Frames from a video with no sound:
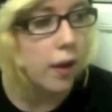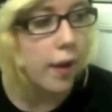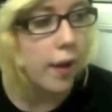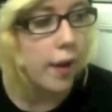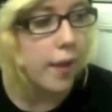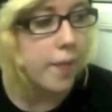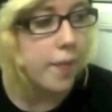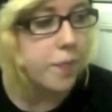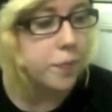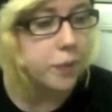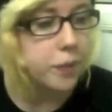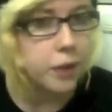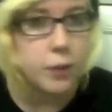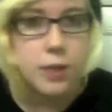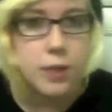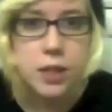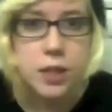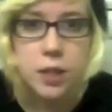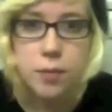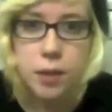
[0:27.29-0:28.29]
I
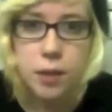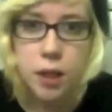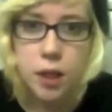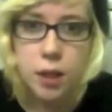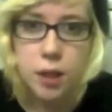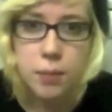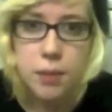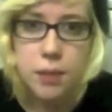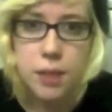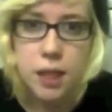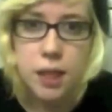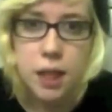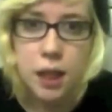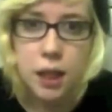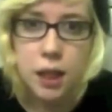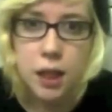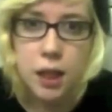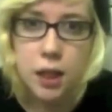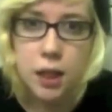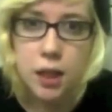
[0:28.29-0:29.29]
went to go make a cup of
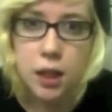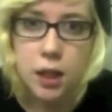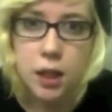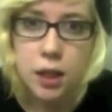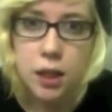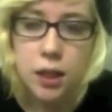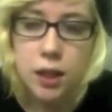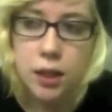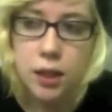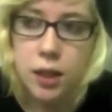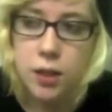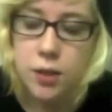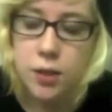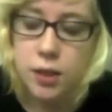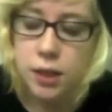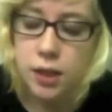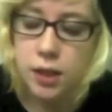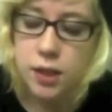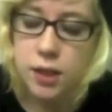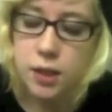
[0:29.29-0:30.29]
tea, and luckily I
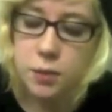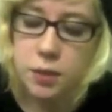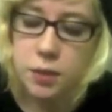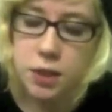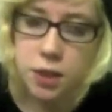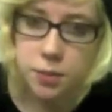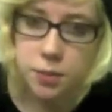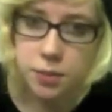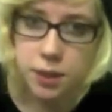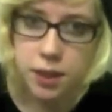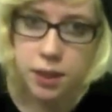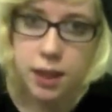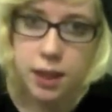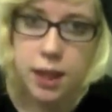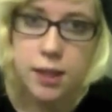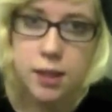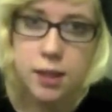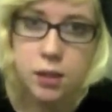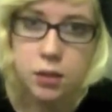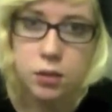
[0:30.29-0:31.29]
noticed I went to go put the
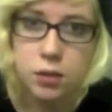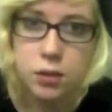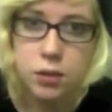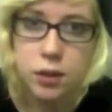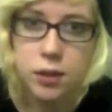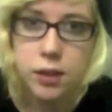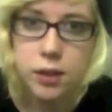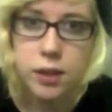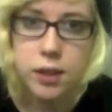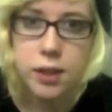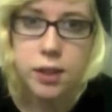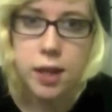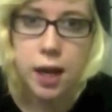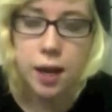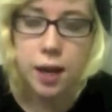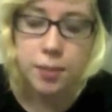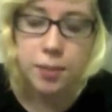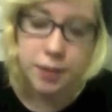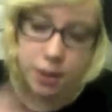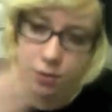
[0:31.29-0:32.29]
kettle under the tap,
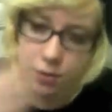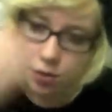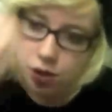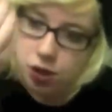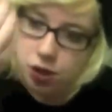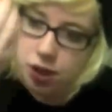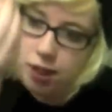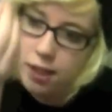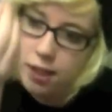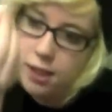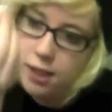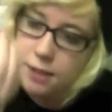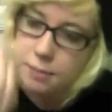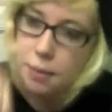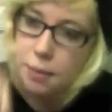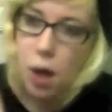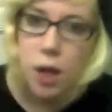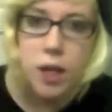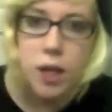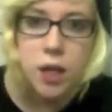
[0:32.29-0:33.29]
and there was just this
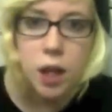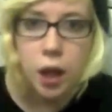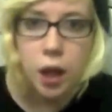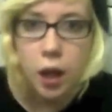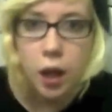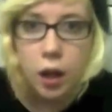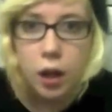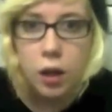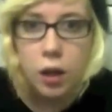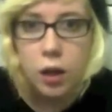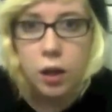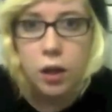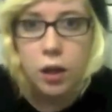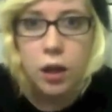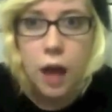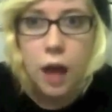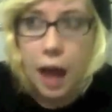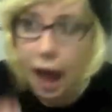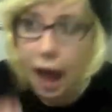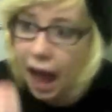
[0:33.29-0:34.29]
spider
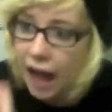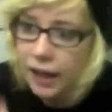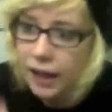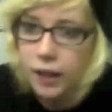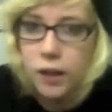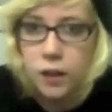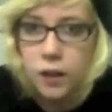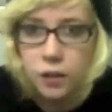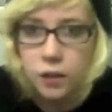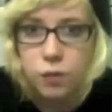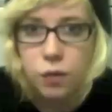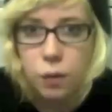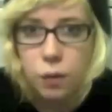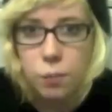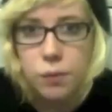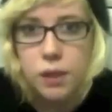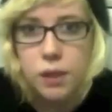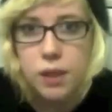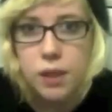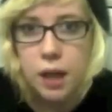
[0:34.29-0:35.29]
hanging
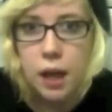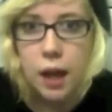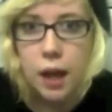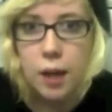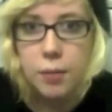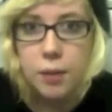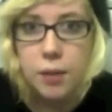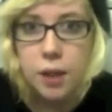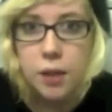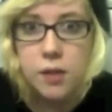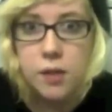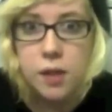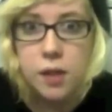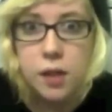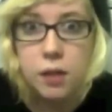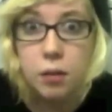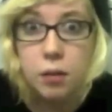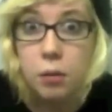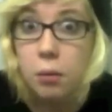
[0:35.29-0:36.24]
from the tap, and I was like,